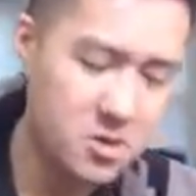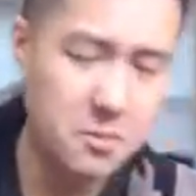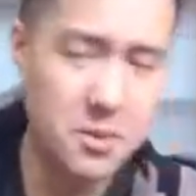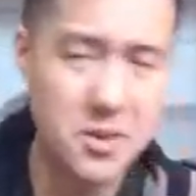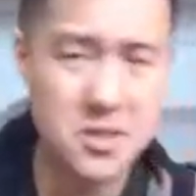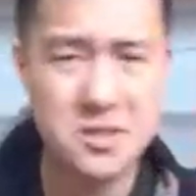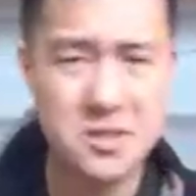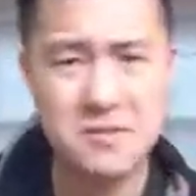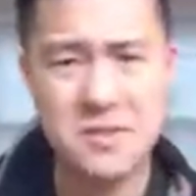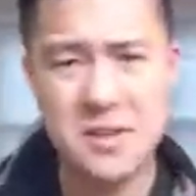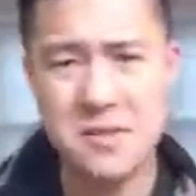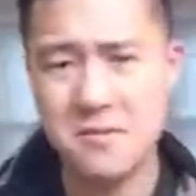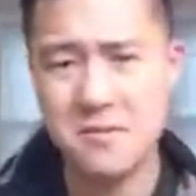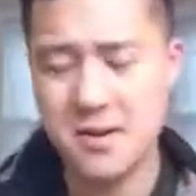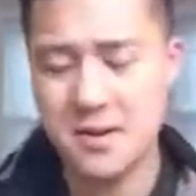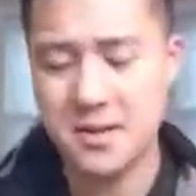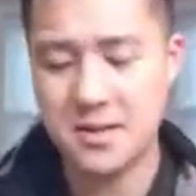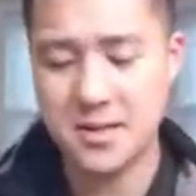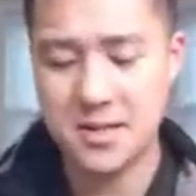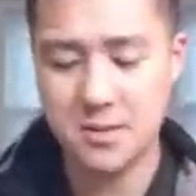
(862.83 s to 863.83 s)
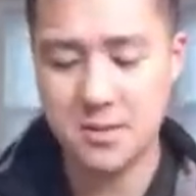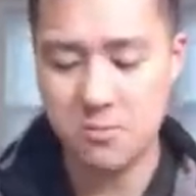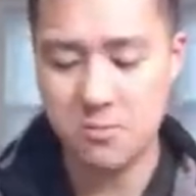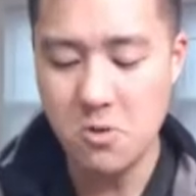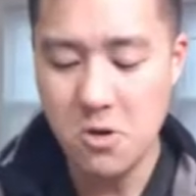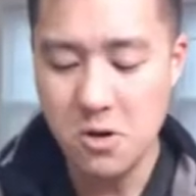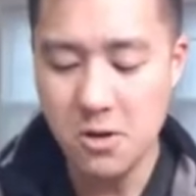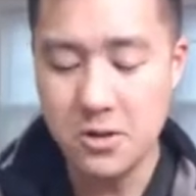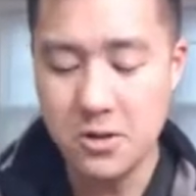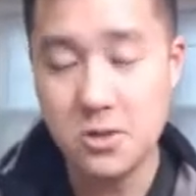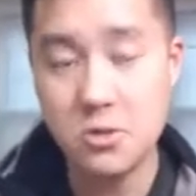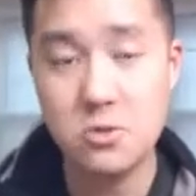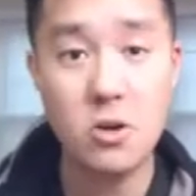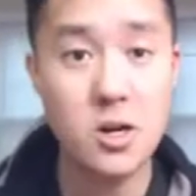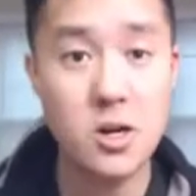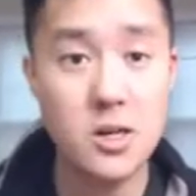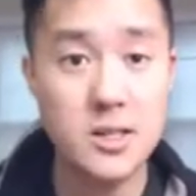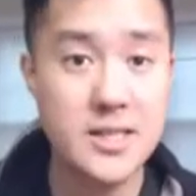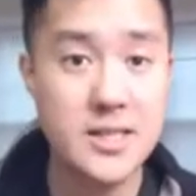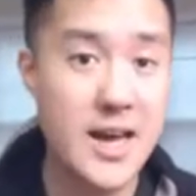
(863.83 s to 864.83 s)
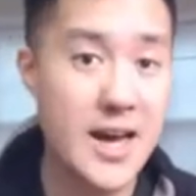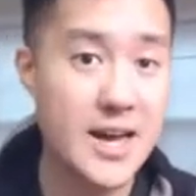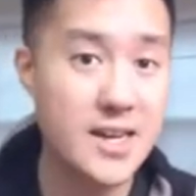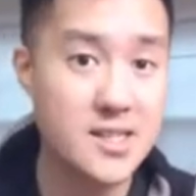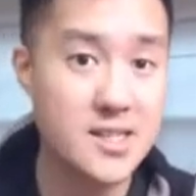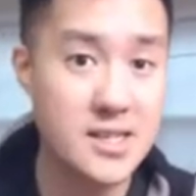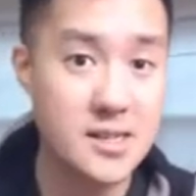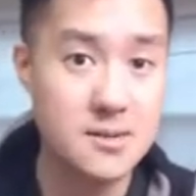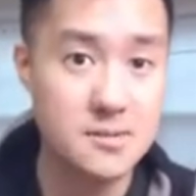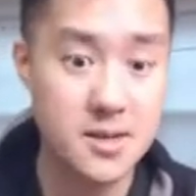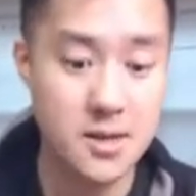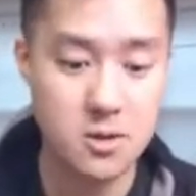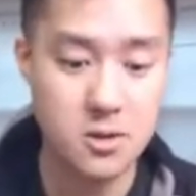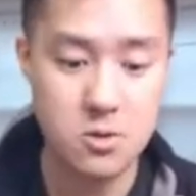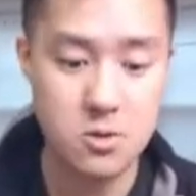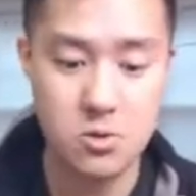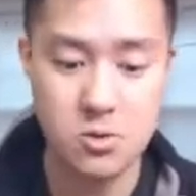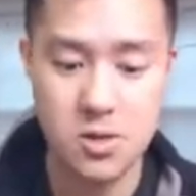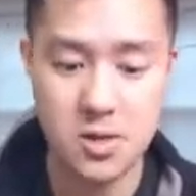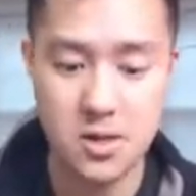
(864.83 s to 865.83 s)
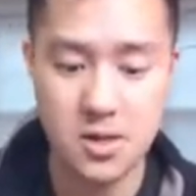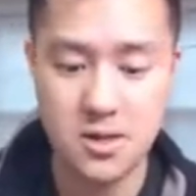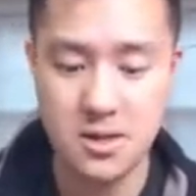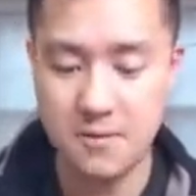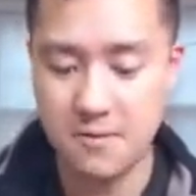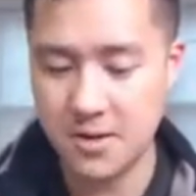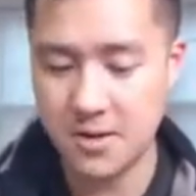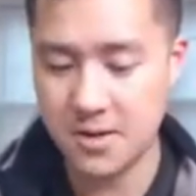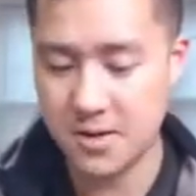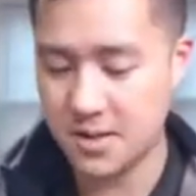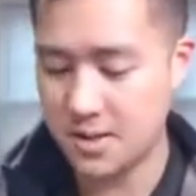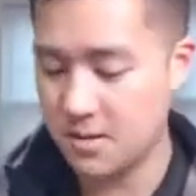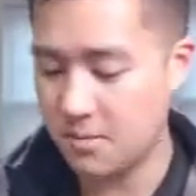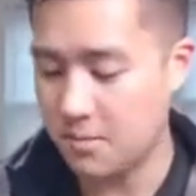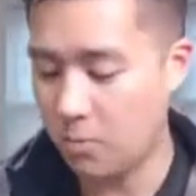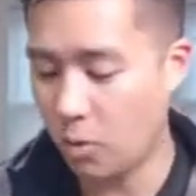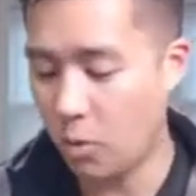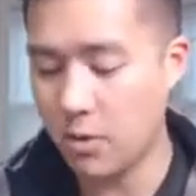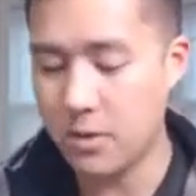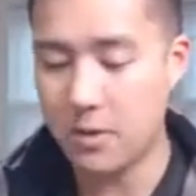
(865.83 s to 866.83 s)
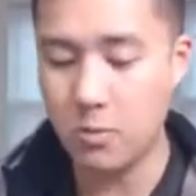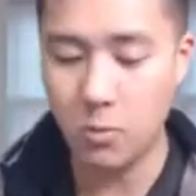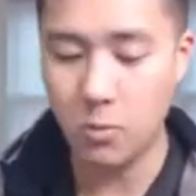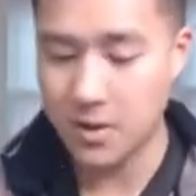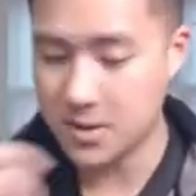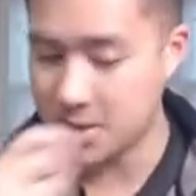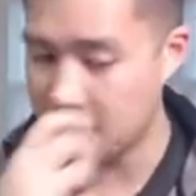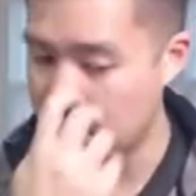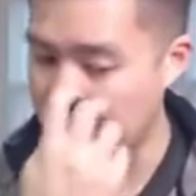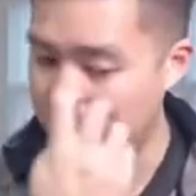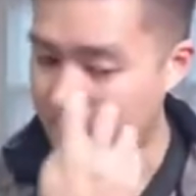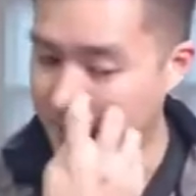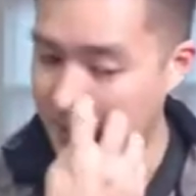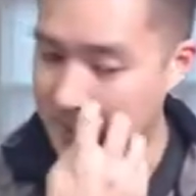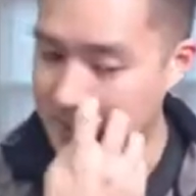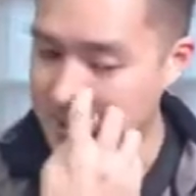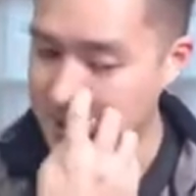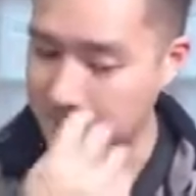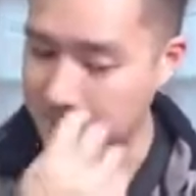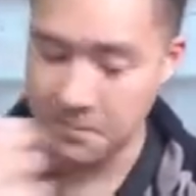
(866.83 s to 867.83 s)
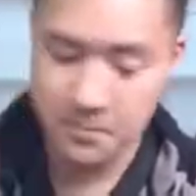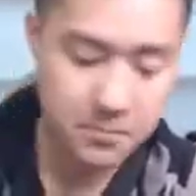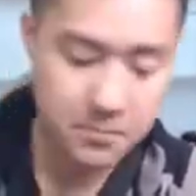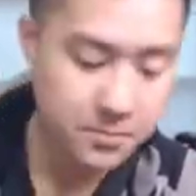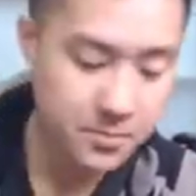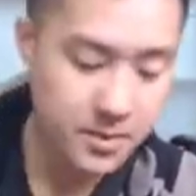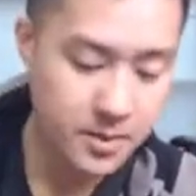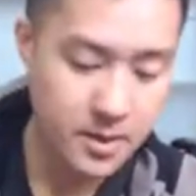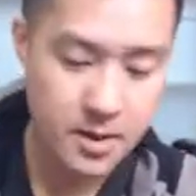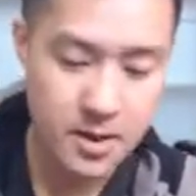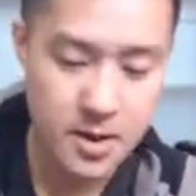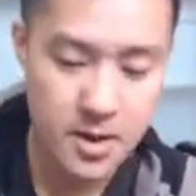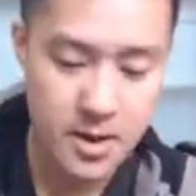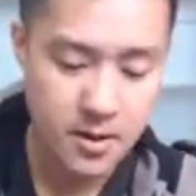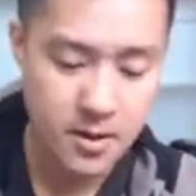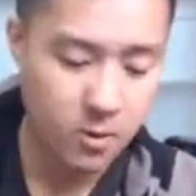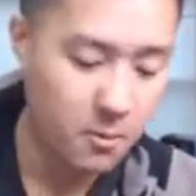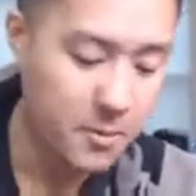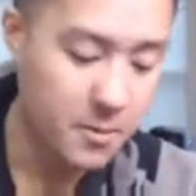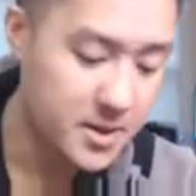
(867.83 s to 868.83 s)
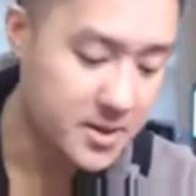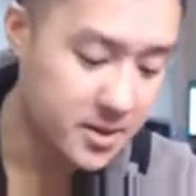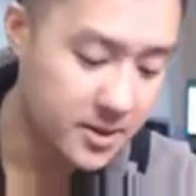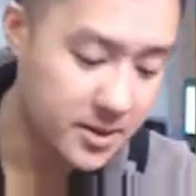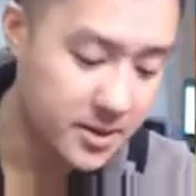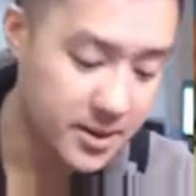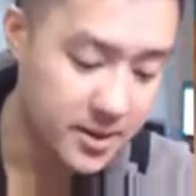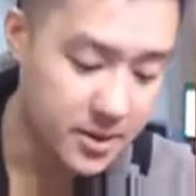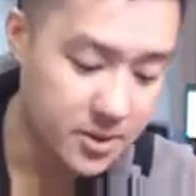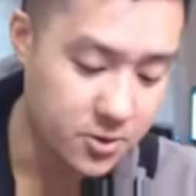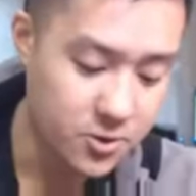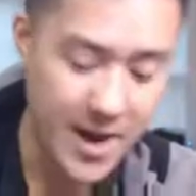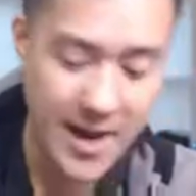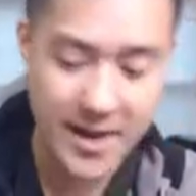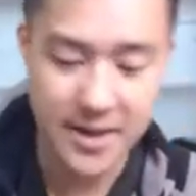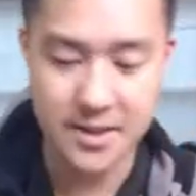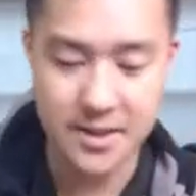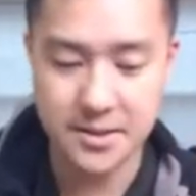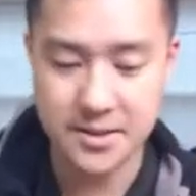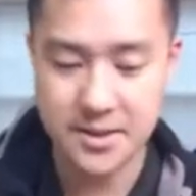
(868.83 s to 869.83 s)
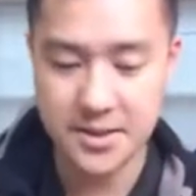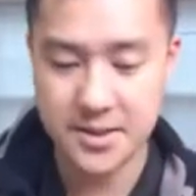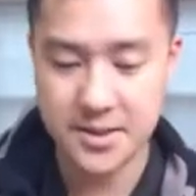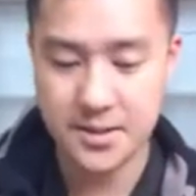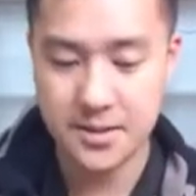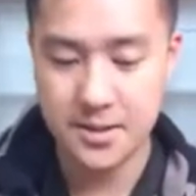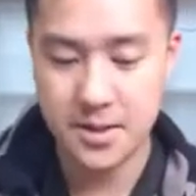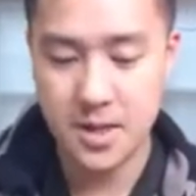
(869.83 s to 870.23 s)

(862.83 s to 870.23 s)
bunch of different really strong tag teams that use different more than one type of energy, or basically the dragons.